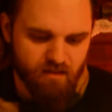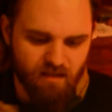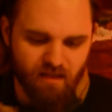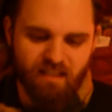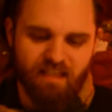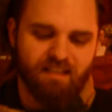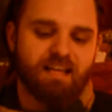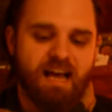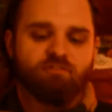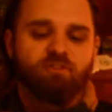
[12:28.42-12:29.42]
Dudley had
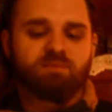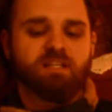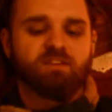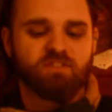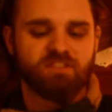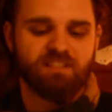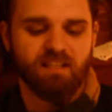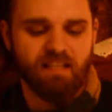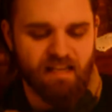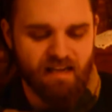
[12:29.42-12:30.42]
laughed himself
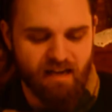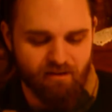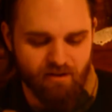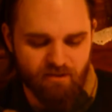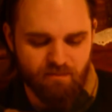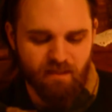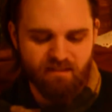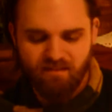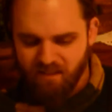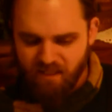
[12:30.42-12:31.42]
silly at Harry, who spent a
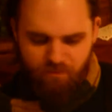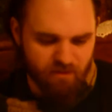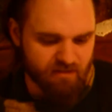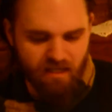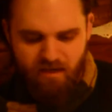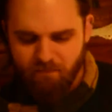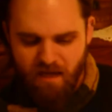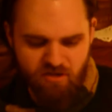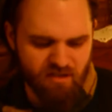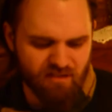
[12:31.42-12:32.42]
sleepless night
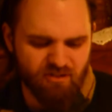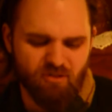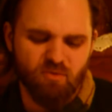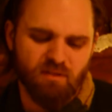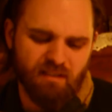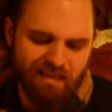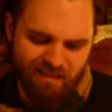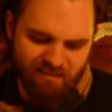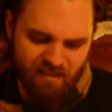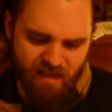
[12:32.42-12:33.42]
imagining school the
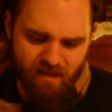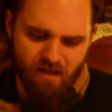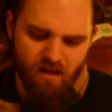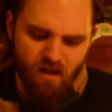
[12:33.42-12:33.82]
next day,